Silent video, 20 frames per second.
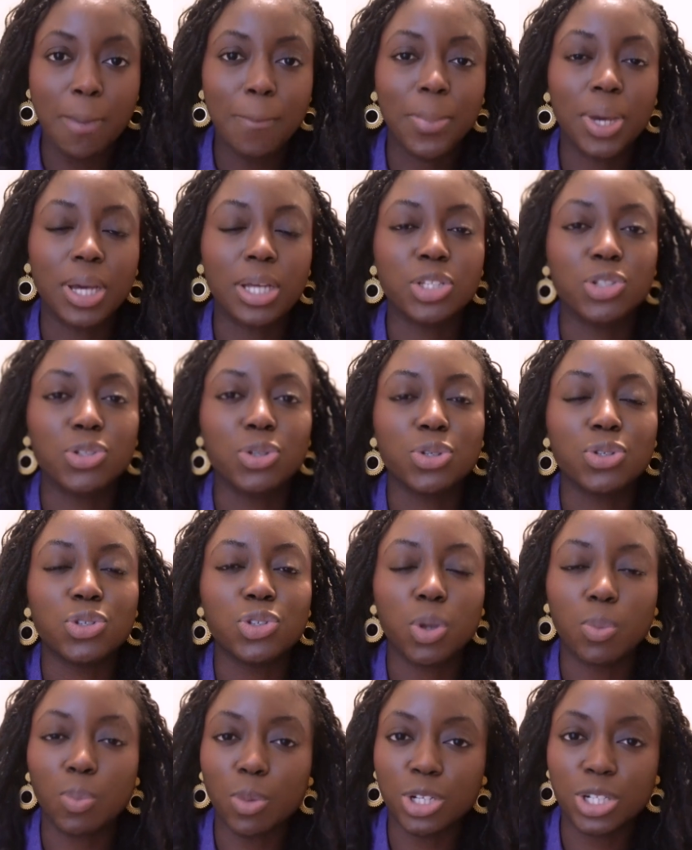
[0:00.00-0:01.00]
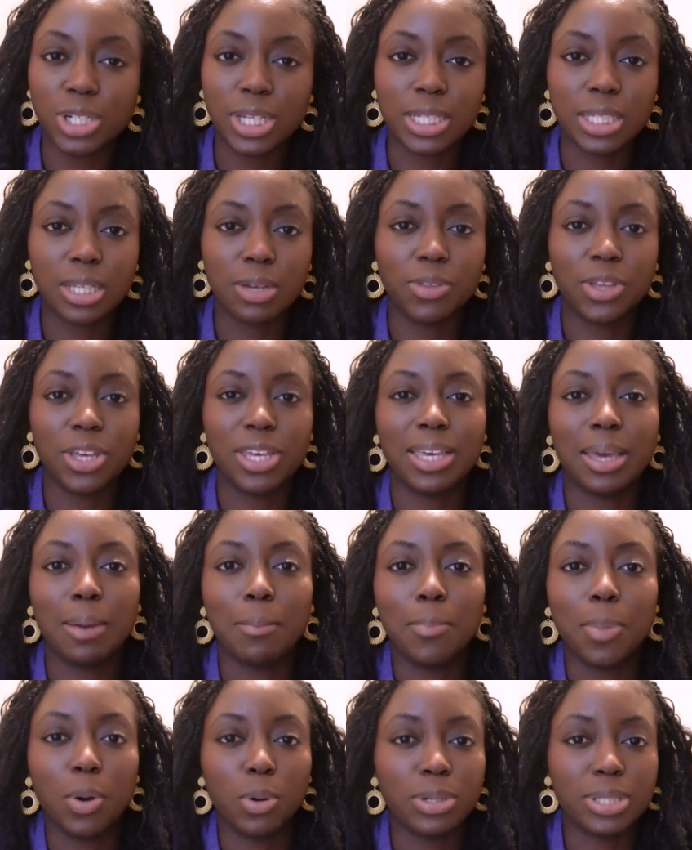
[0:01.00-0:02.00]
but it's not so much detail that you
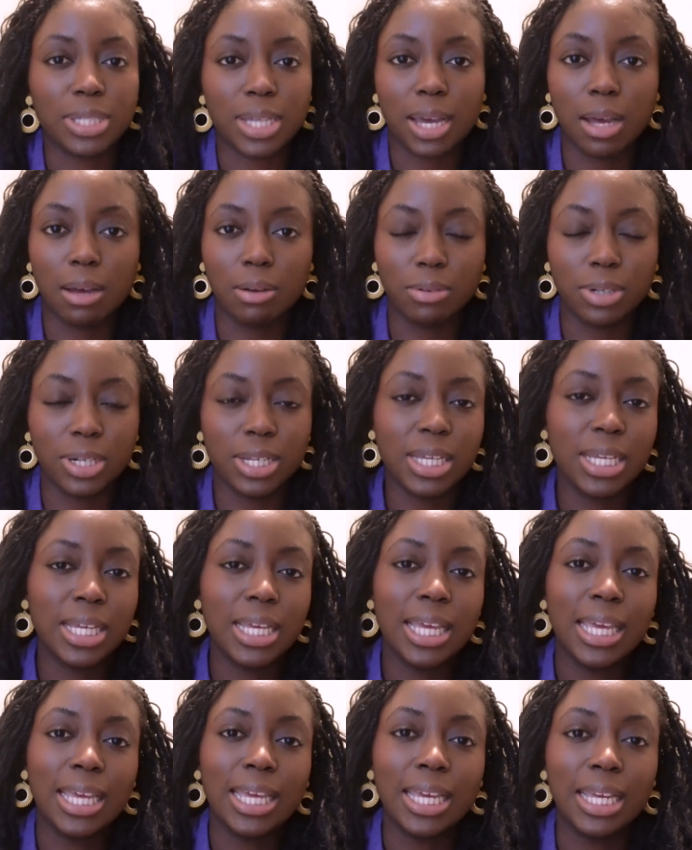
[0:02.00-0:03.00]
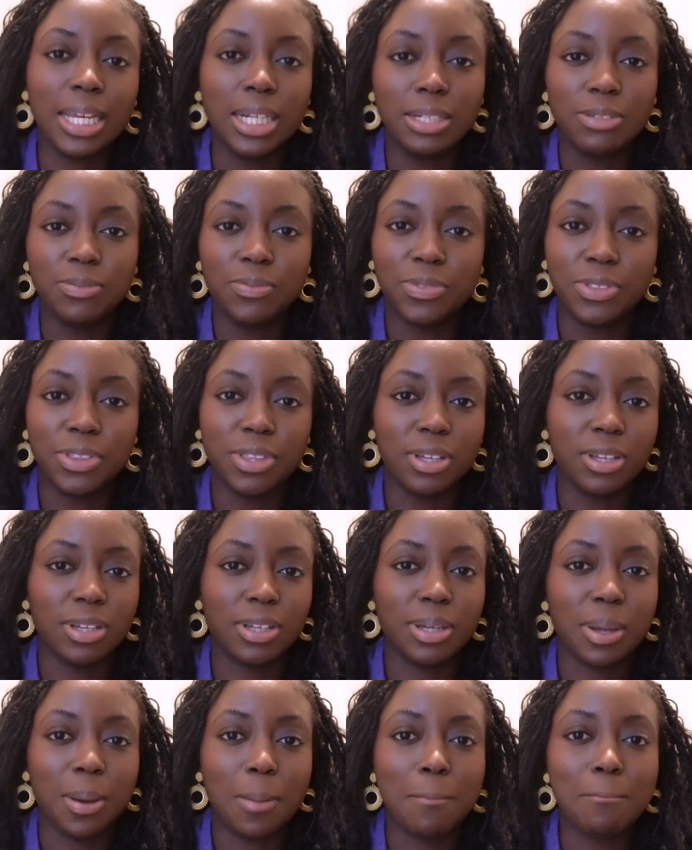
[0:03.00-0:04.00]
get bogged down in
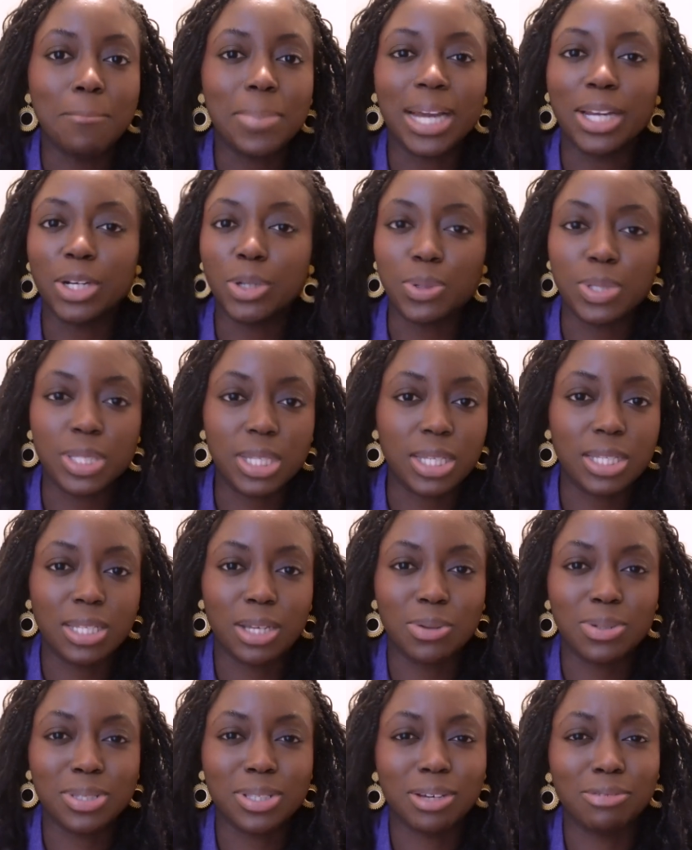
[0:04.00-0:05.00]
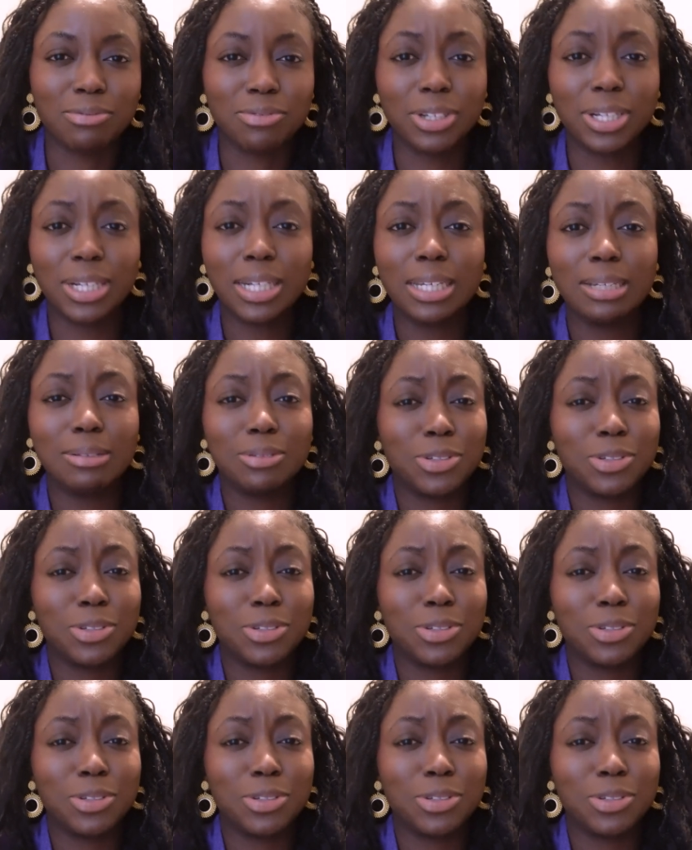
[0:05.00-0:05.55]
the minute details that really